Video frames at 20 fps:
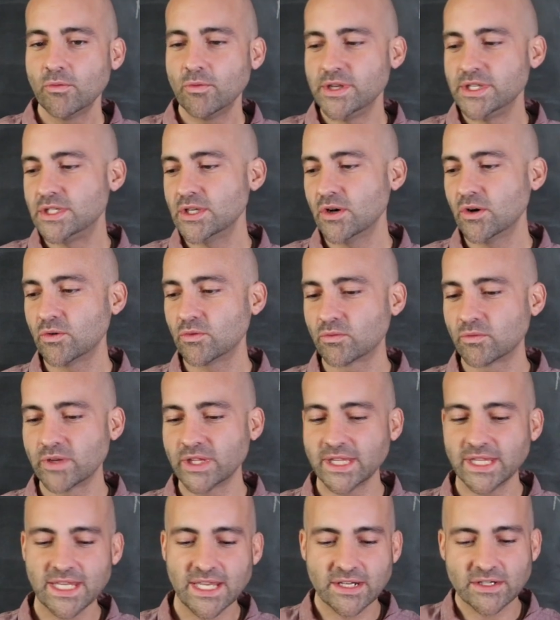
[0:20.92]
We don't
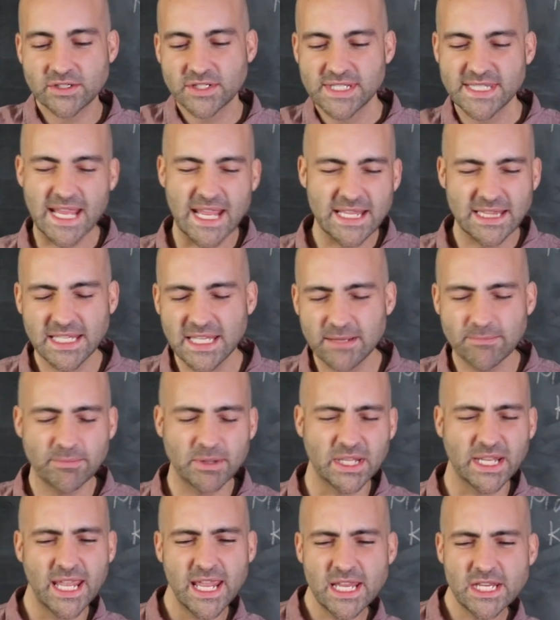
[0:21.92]
really understand the
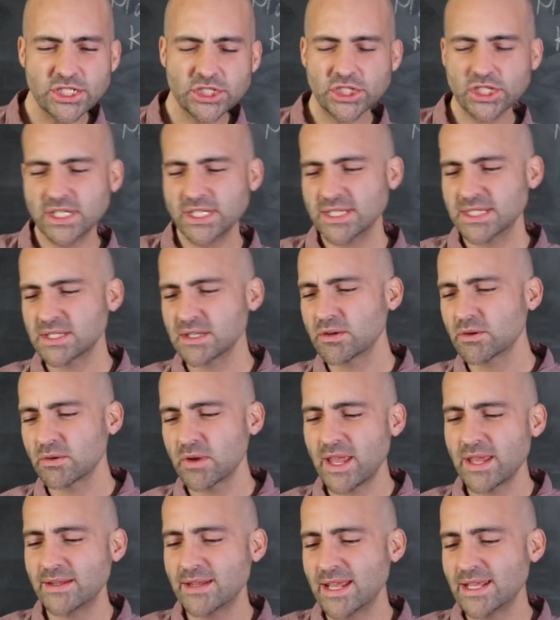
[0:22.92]
implications, or,
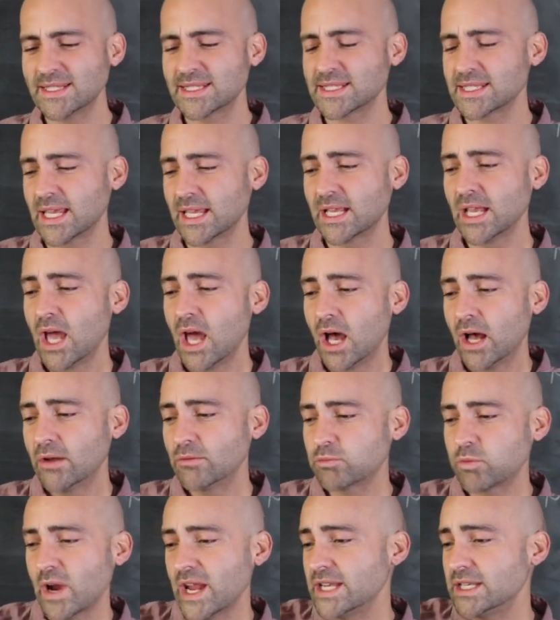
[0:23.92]
and, and it's like
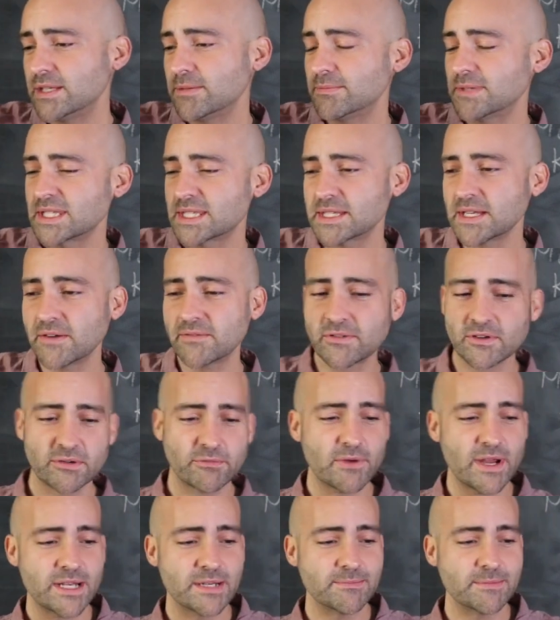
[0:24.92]
random discovery,
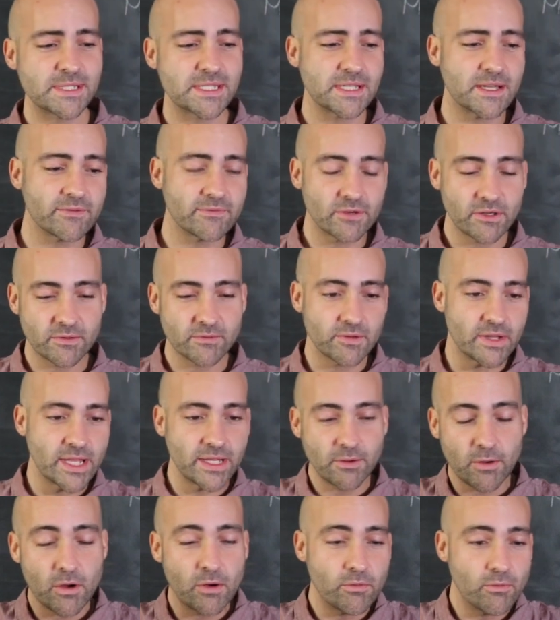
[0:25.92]
random discovery, and we're
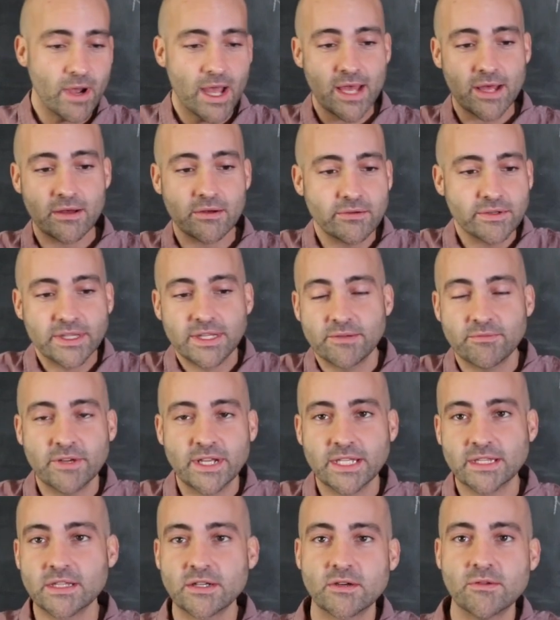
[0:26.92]
like, oh wow, and then we
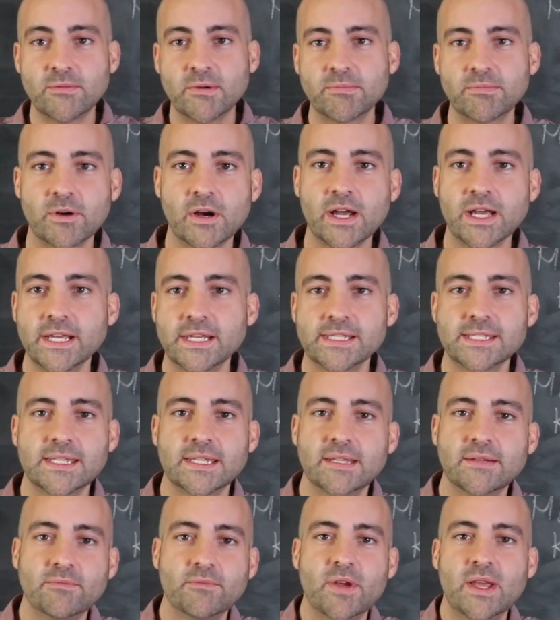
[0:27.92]
get the Nobel Prize,
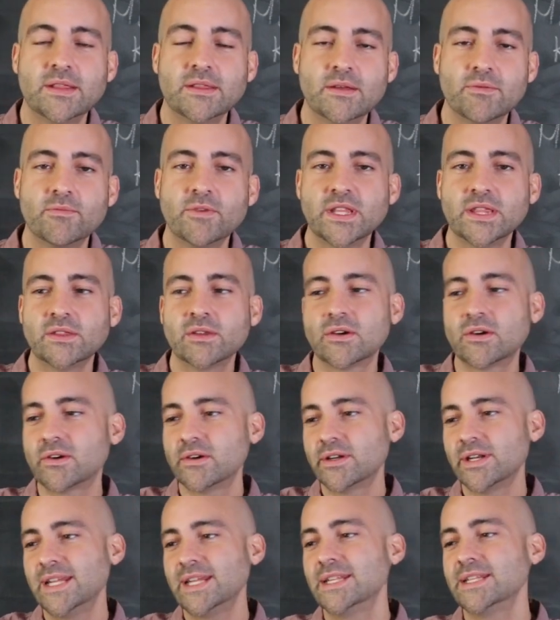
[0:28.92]
and then and then we
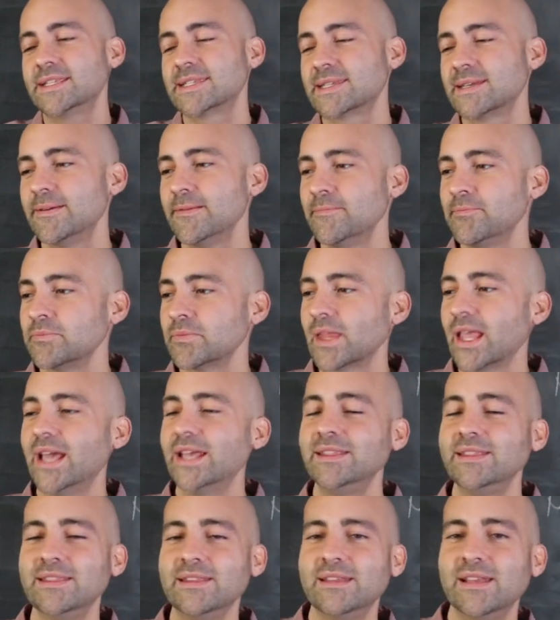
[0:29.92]
learn, and it's
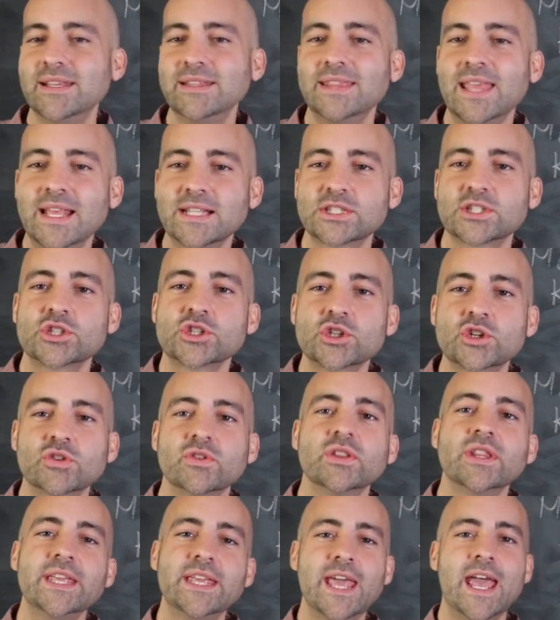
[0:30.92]
and and that
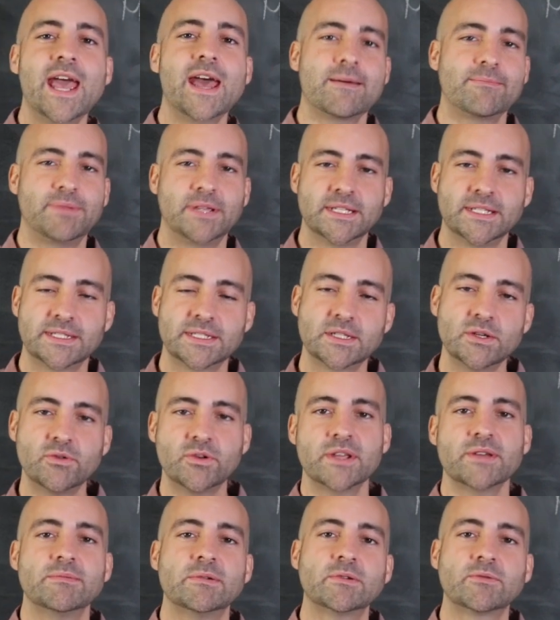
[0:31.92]
certainly happens.
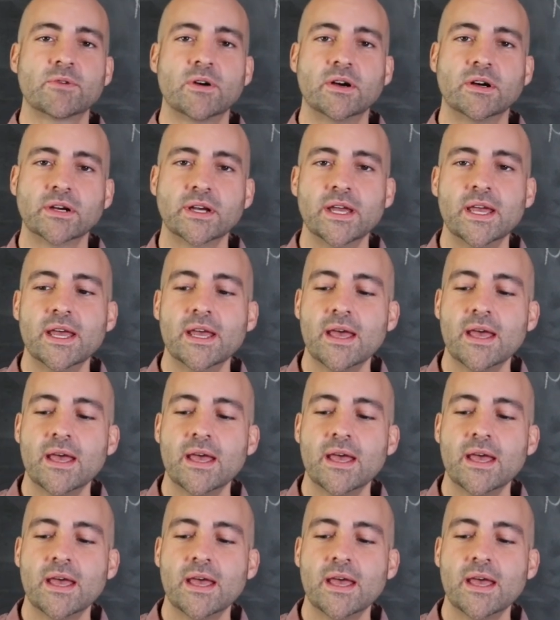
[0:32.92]
Don't get me wrong.